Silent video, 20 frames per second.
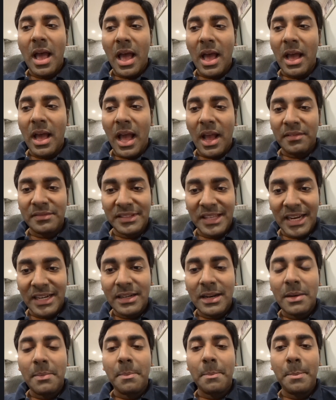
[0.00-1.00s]
I've
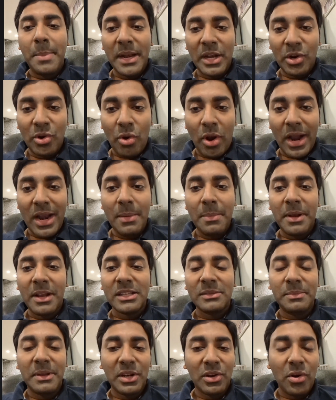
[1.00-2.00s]
selected Bitcoin
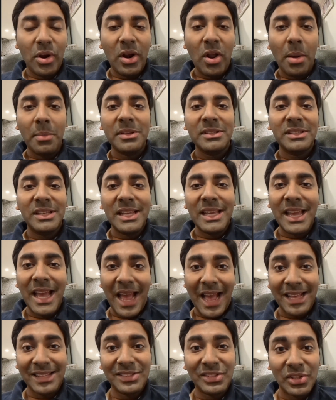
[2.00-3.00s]
because Bitcoin obviously
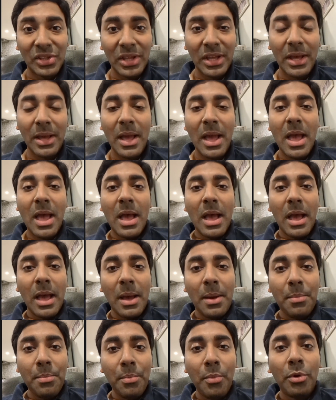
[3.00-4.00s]
has the
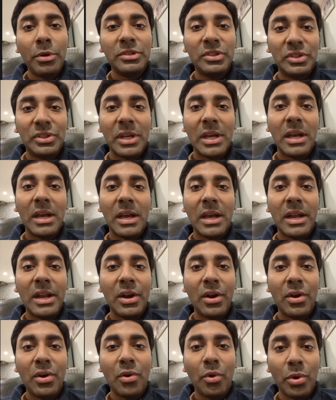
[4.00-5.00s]
most
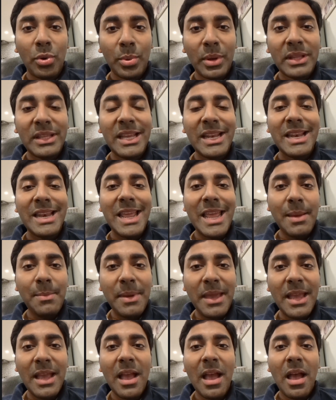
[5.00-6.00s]
noteworthy
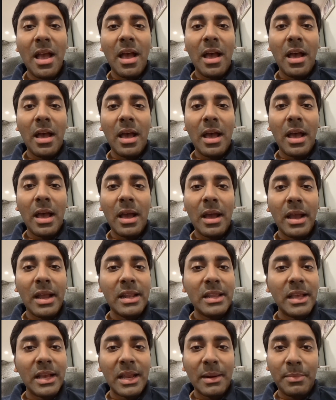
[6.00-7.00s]
naming
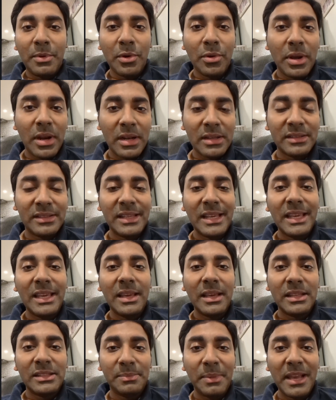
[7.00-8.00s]
in the
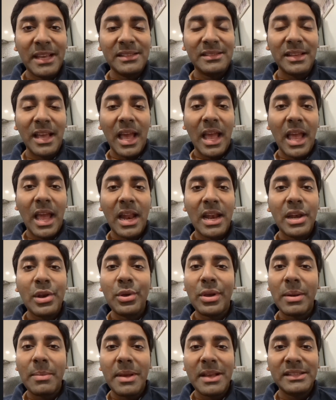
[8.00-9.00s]
cryptocurrency space, and
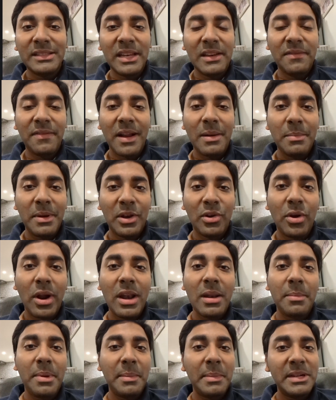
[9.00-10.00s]
you can basically find
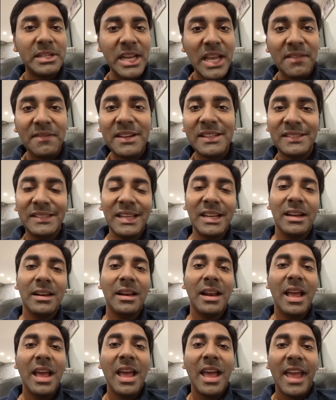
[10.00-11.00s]
Bitcoin in pretty much every
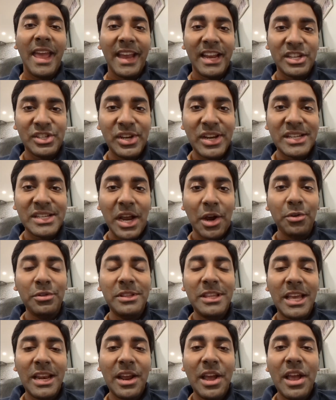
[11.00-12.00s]
single exchange
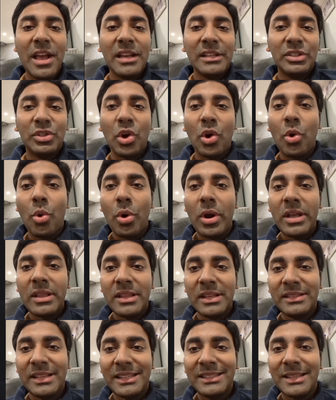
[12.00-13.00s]
out there. So in
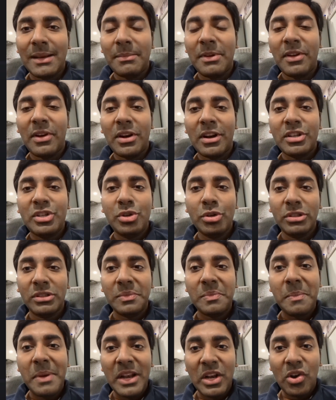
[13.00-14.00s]
this example, you're going to choose
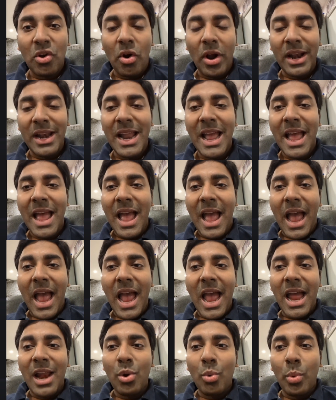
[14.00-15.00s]
Bitcoin,
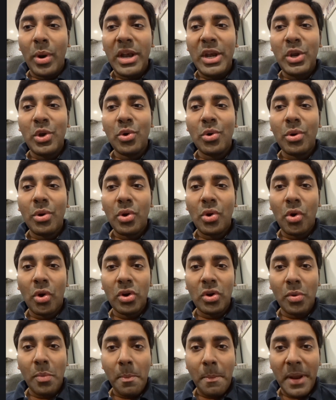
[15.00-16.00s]
and when you go
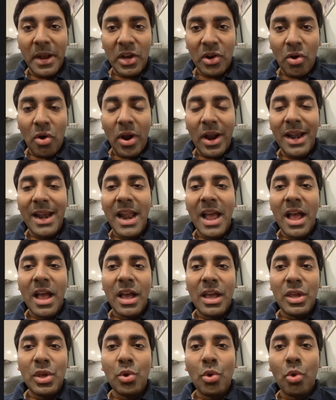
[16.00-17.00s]
to Bitcoin,
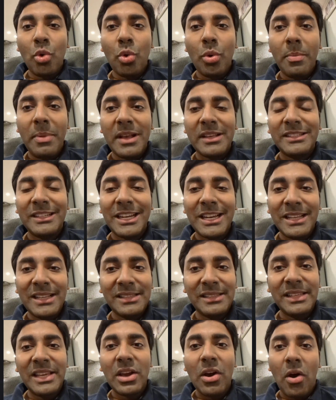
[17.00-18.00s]
you basically
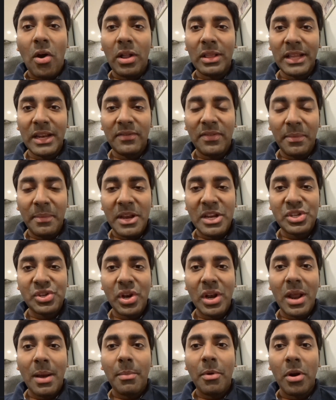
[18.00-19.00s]
see all the
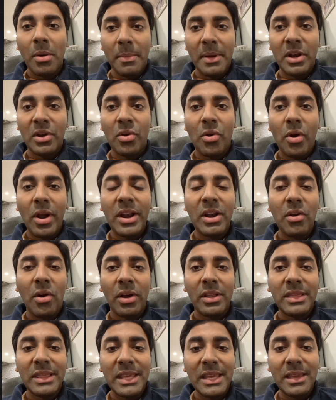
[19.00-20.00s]
information about Bitcoin
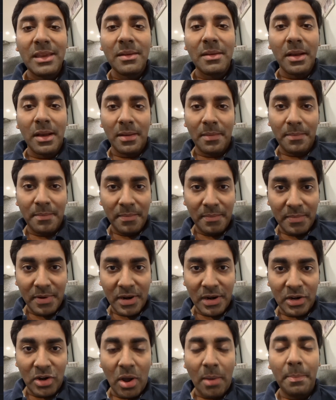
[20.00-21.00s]
on the
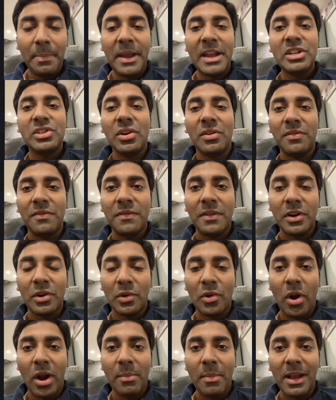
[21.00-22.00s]
top page of
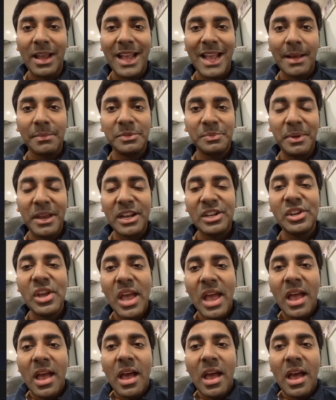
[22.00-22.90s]
CoinMarketCap's page.